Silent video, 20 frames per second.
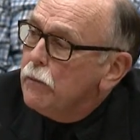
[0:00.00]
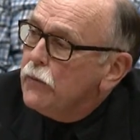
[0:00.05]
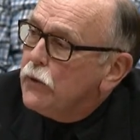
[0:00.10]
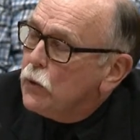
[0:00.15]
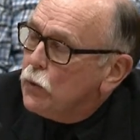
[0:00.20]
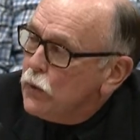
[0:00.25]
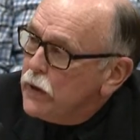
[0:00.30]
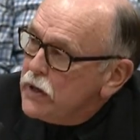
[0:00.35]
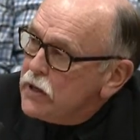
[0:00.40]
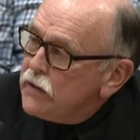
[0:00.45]
The
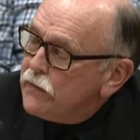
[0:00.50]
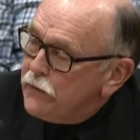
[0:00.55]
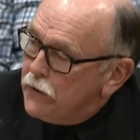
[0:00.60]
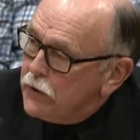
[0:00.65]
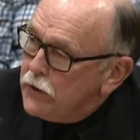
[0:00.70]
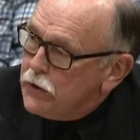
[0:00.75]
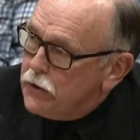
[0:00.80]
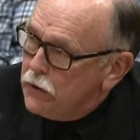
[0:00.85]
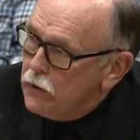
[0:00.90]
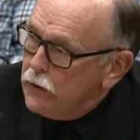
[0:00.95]
reason for
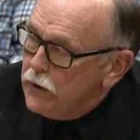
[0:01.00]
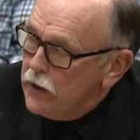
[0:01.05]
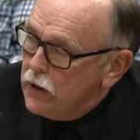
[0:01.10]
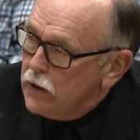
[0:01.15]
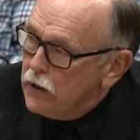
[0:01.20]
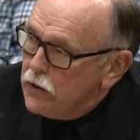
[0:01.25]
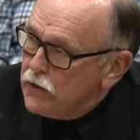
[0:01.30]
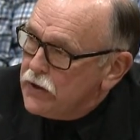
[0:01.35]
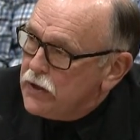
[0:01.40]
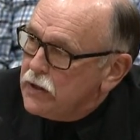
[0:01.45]
the 2
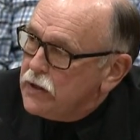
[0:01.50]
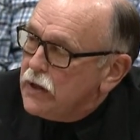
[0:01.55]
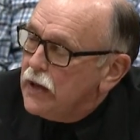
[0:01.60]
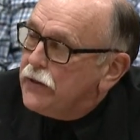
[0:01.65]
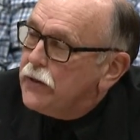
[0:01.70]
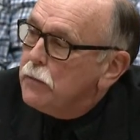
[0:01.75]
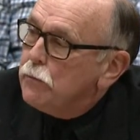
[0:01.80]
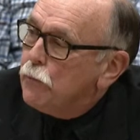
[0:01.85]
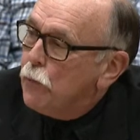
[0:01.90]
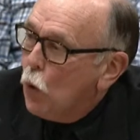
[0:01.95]
years is
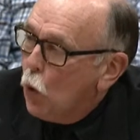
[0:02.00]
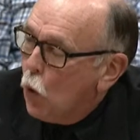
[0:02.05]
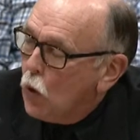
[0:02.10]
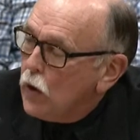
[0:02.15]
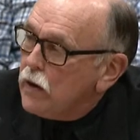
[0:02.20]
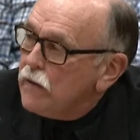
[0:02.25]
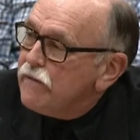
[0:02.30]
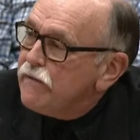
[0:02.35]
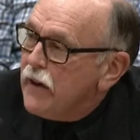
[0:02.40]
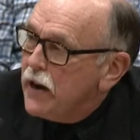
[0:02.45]
that the
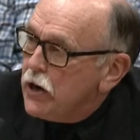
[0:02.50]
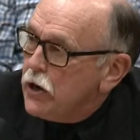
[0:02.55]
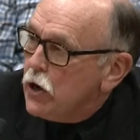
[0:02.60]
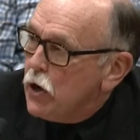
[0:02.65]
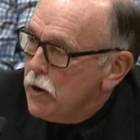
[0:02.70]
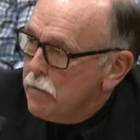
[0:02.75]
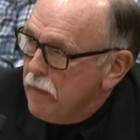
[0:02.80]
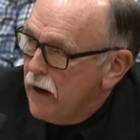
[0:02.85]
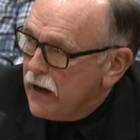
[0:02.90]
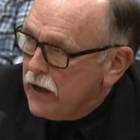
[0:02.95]
Board of
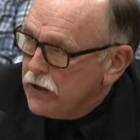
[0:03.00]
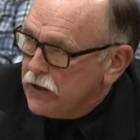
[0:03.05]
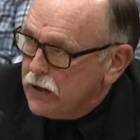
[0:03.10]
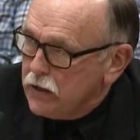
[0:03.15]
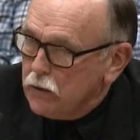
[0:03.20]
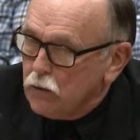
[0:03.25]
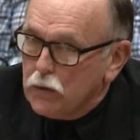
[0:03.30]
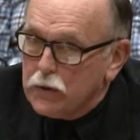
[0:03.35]
Veterinary Medicine,